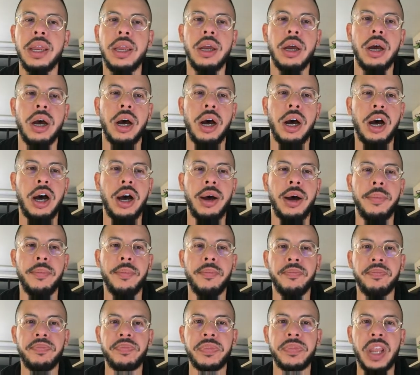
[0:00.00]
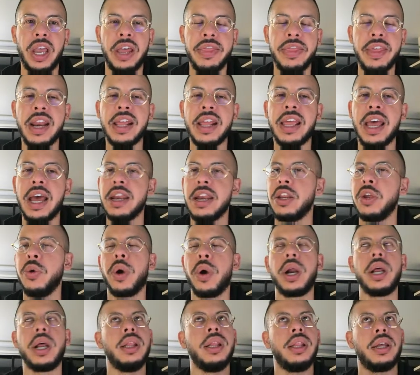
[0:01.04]
And then again, you want to
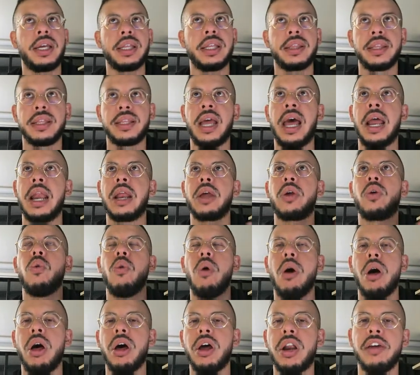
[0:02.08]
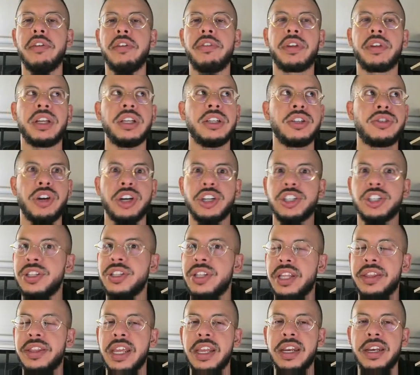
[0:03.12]
look at the kind of quality of the construction that
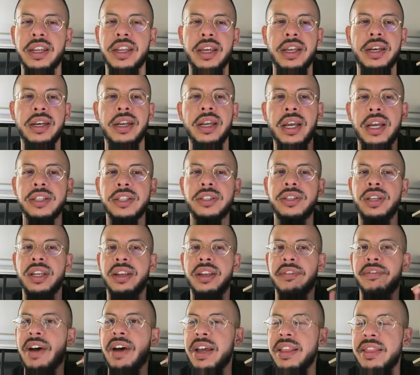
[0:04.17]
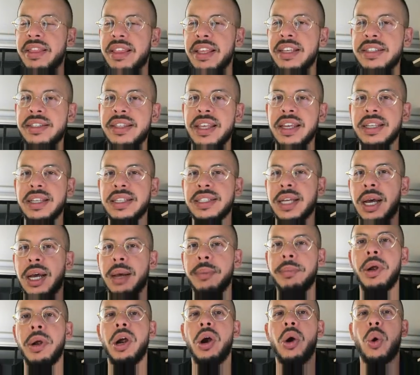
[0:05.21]
they did to divide these things up,
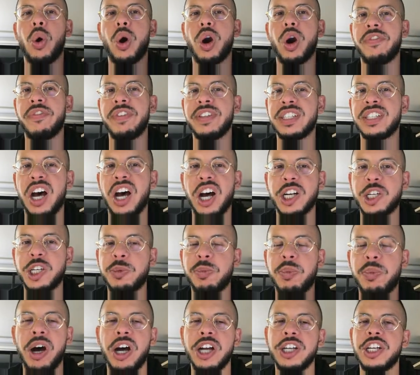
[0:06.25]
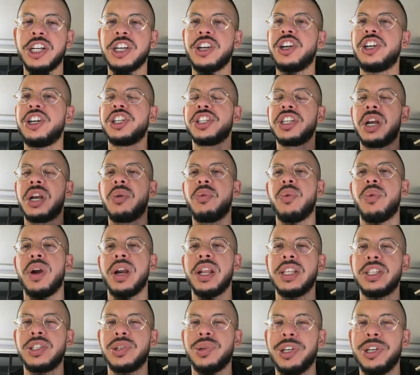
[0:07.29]
or if it's hodgepodge and you're just going to run
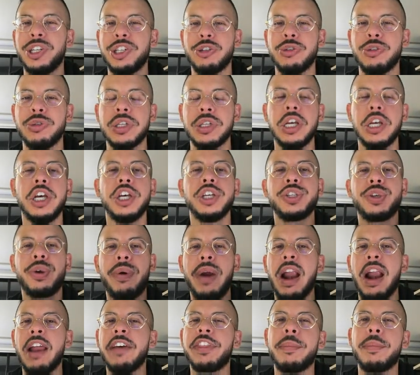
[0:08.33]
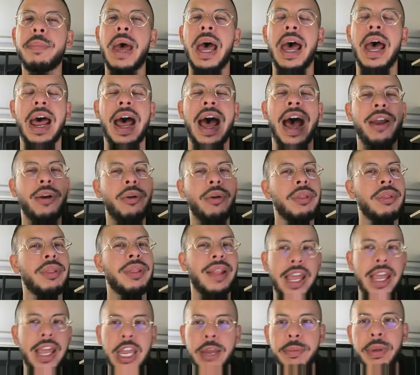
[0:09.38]
into issues. So right off the bat, I don't like
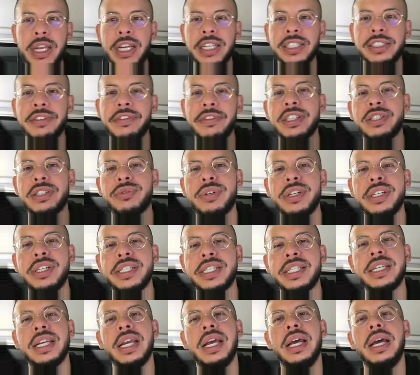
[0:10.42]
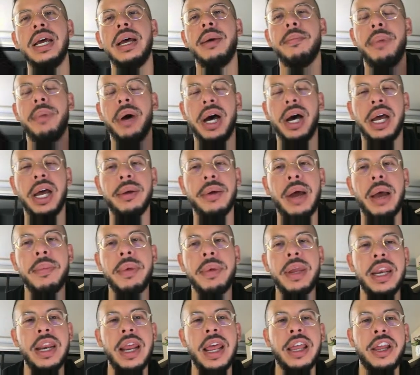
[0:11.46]
it because of this reason, but I mean,
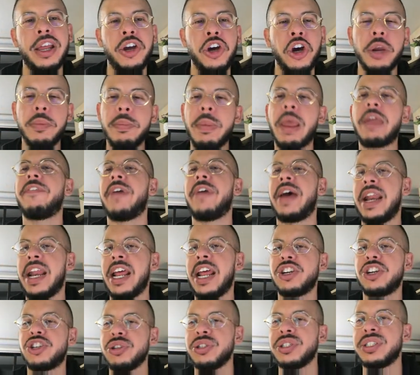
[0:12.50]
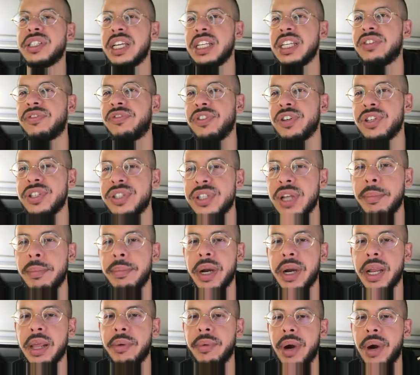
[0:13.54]
it could make financial sense for somebody,
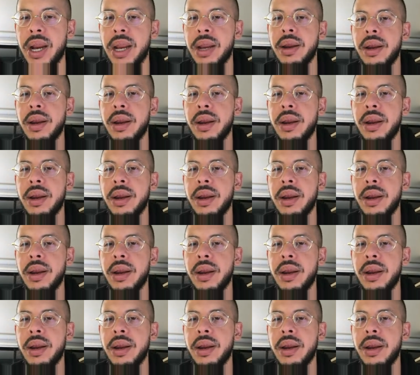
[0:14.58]
right?